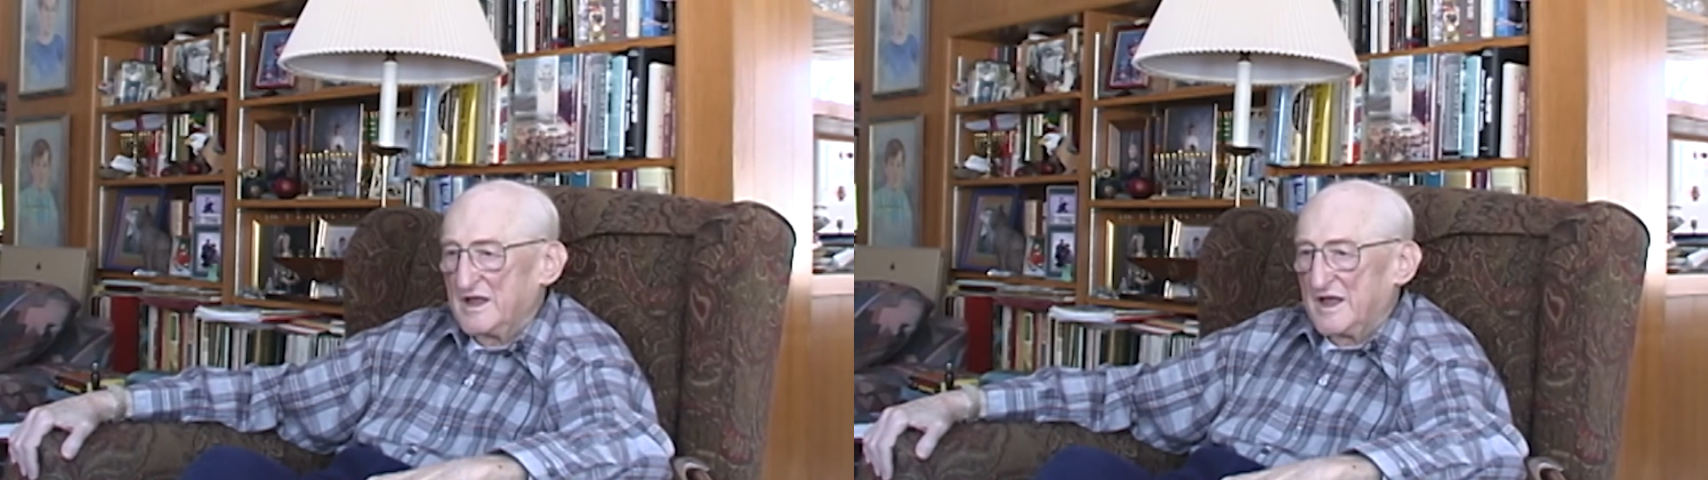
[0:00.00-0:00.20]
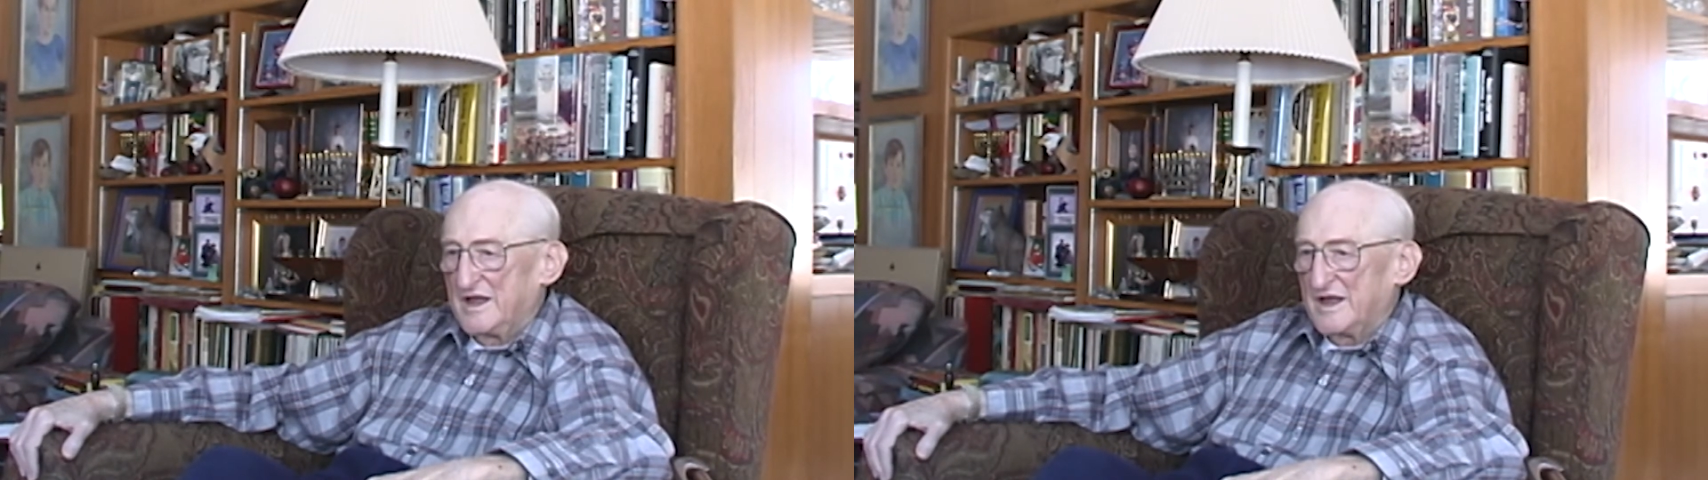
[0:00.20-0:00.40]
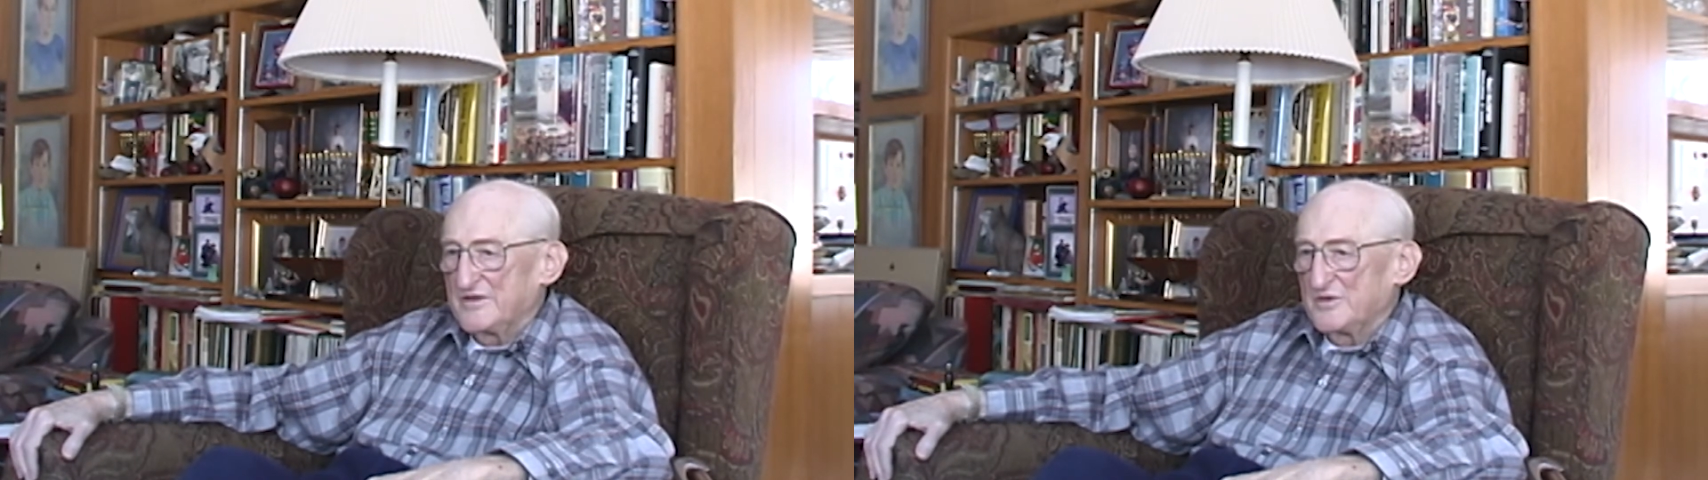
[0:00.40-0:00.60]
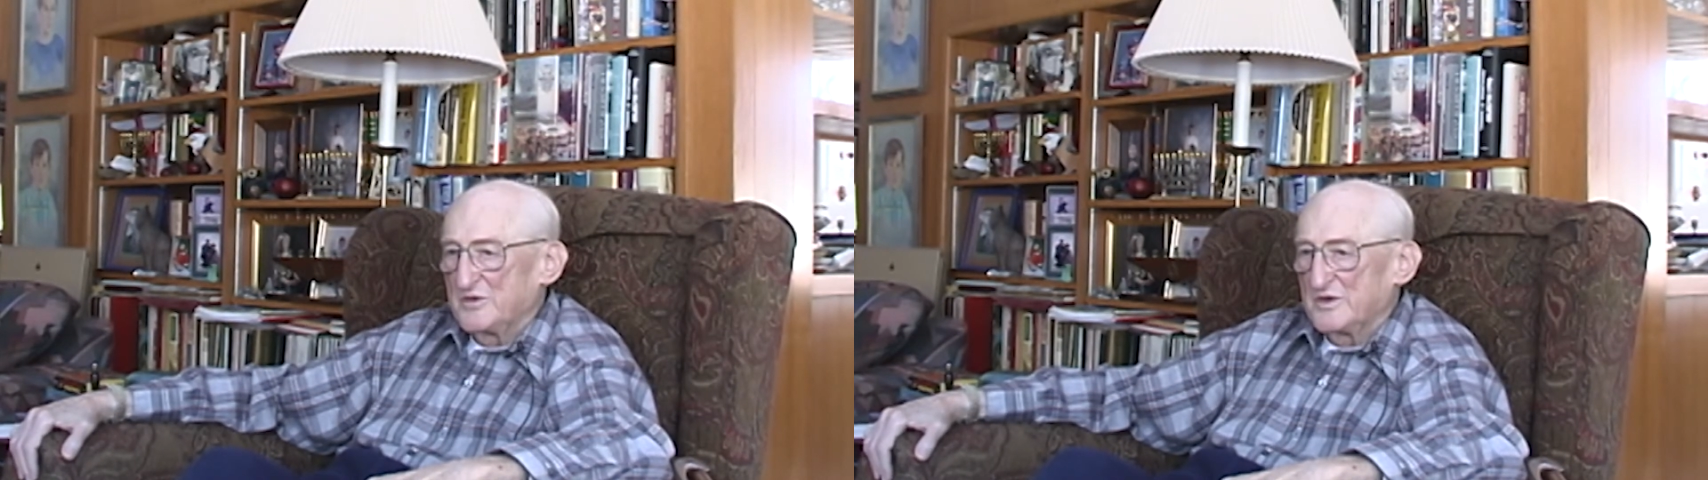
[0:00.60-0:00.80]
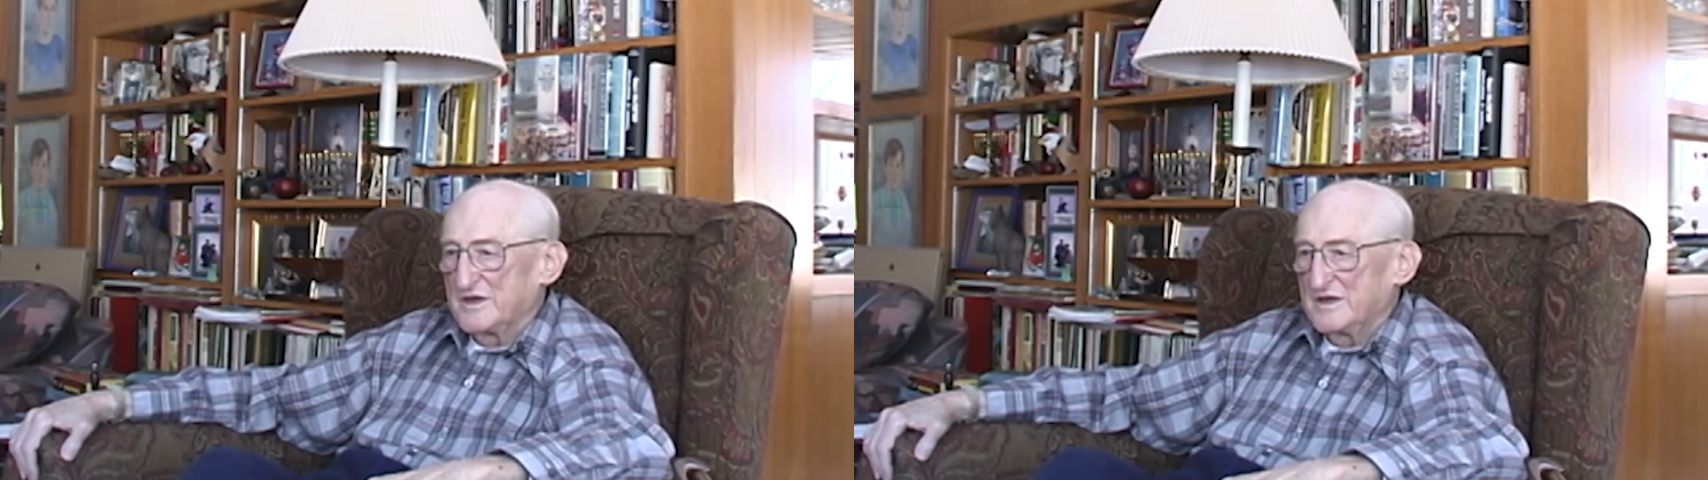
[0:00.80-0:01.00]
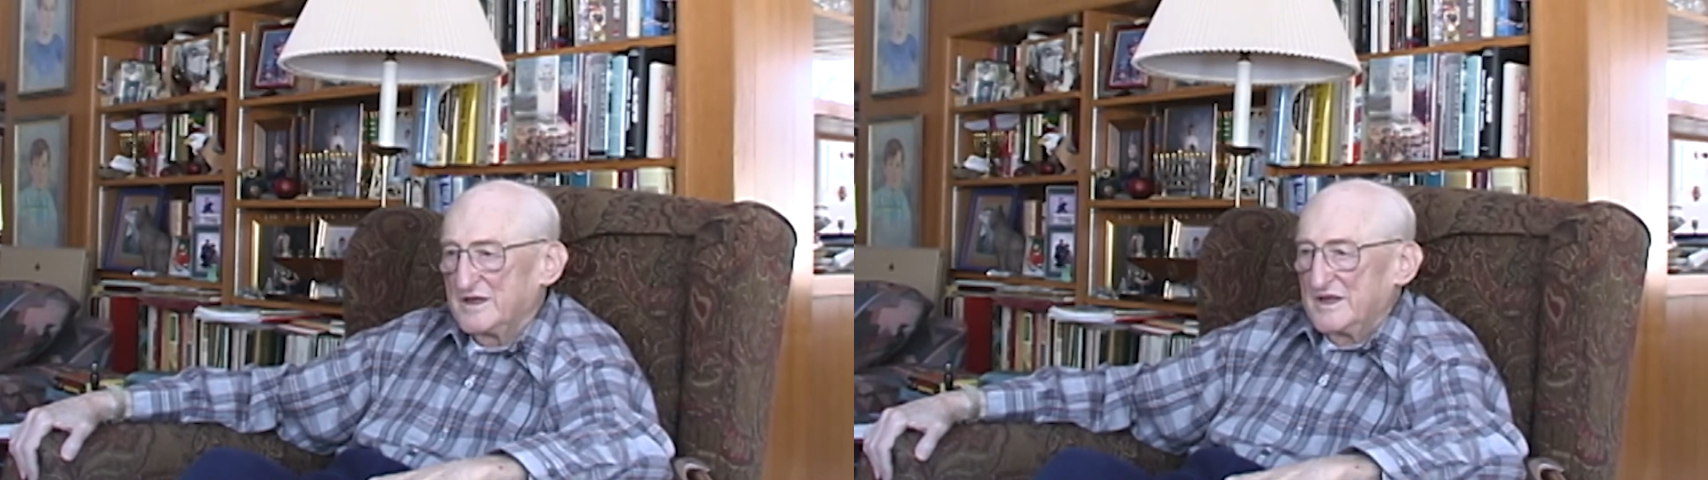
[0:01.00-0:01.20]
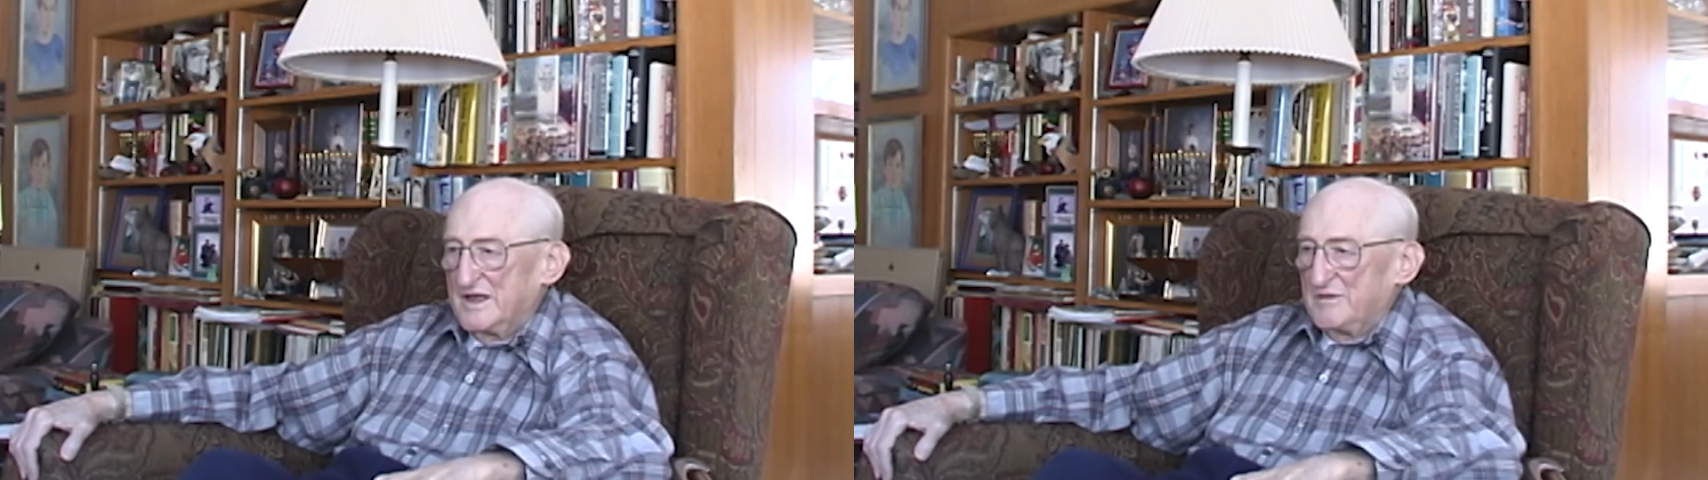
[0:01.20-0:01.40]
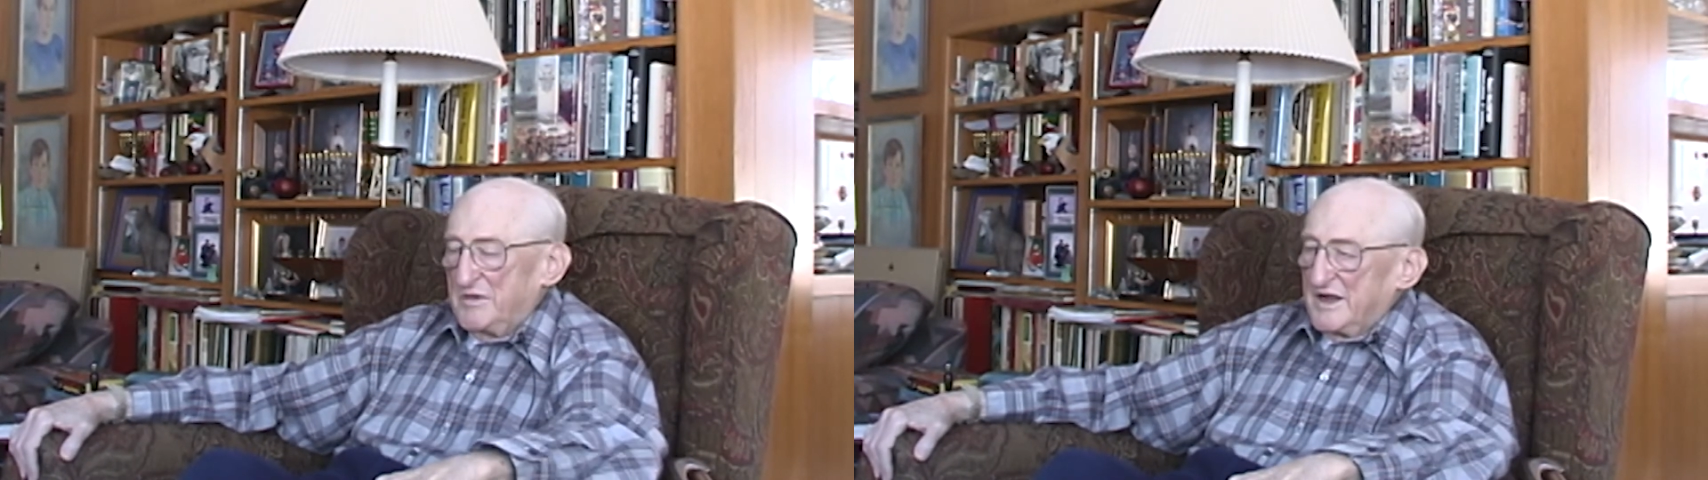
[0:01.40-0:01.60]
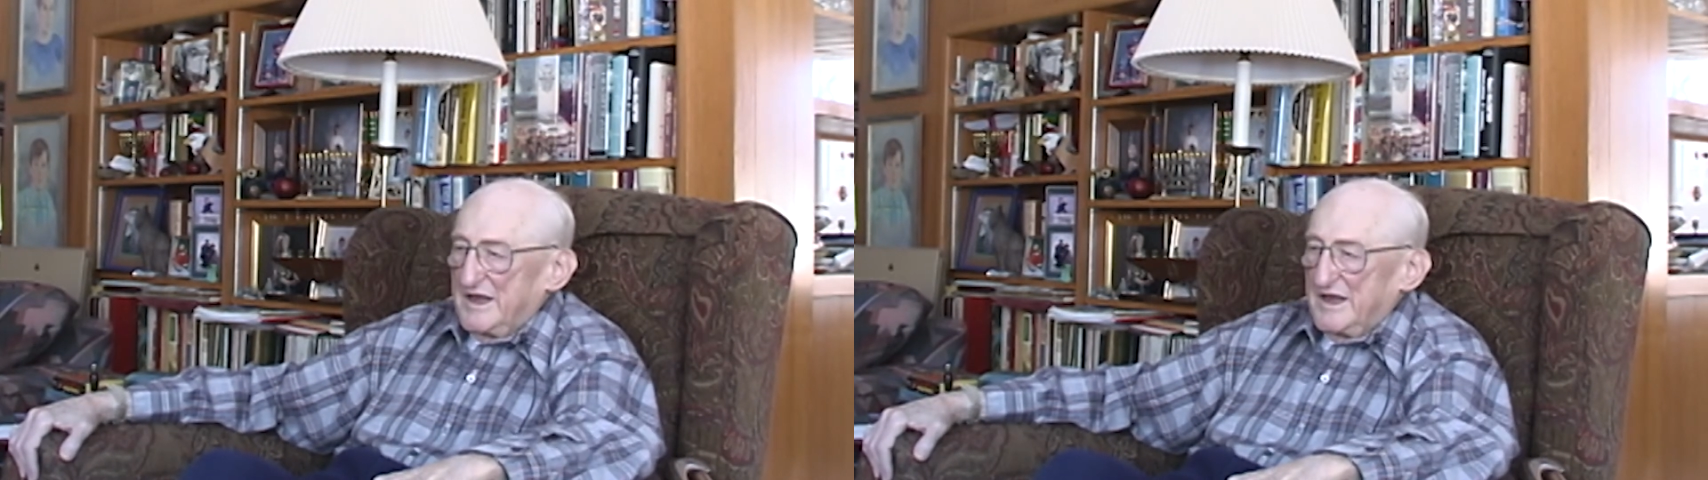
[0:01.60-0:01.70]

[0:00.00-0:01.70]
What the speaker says: And as we were about